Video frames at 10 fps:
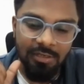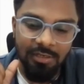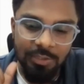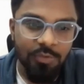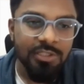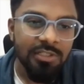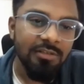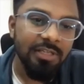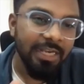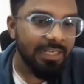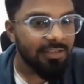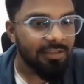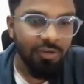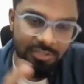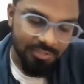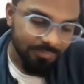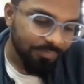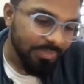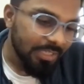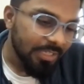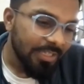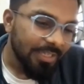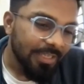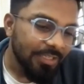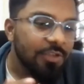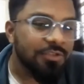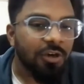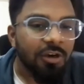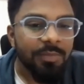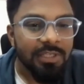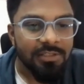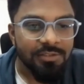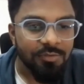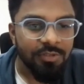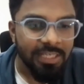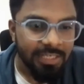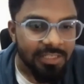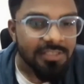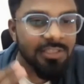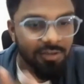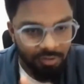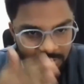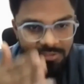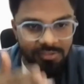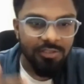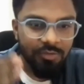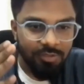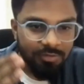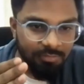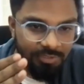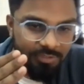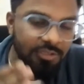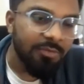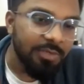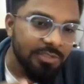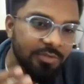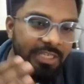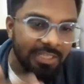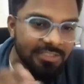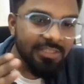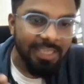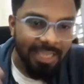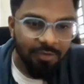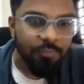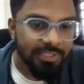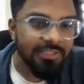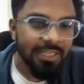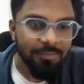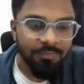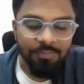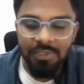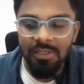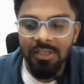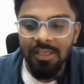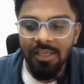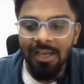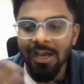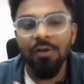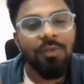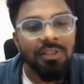user getting cost. Your job is to decrease the cost. Your job is to decrease the CAC with time. How will